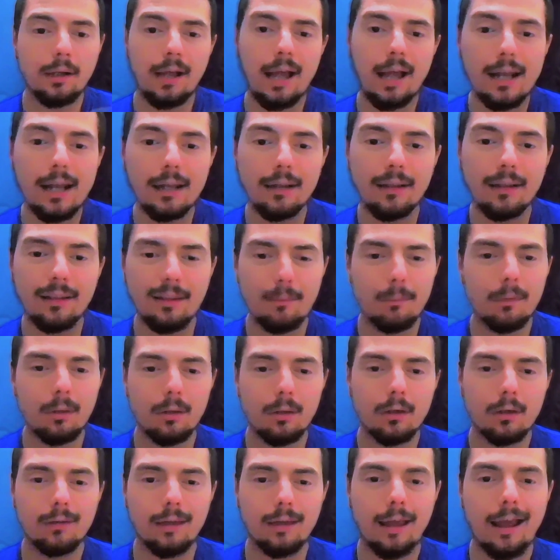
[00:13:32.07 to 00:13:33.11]
kind of
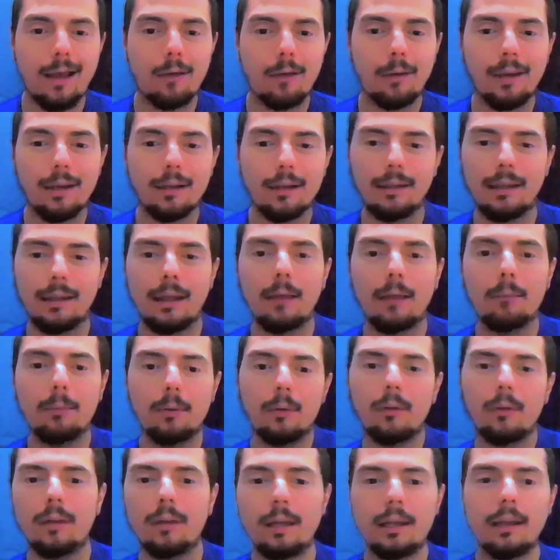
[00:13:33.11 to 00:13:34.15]
similar to how Hannah
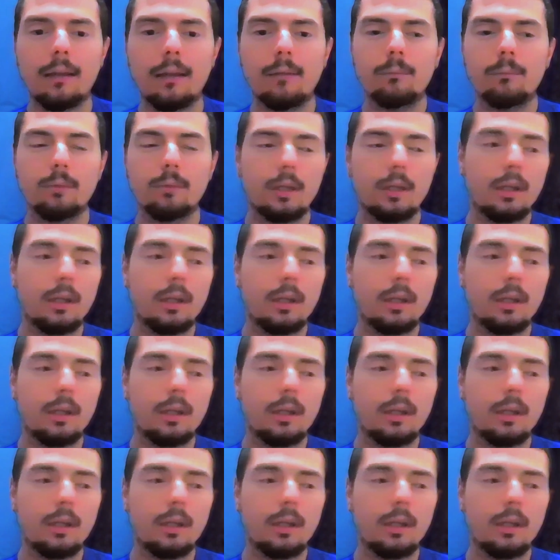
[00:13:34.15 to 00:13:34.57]
Gabriel's did it,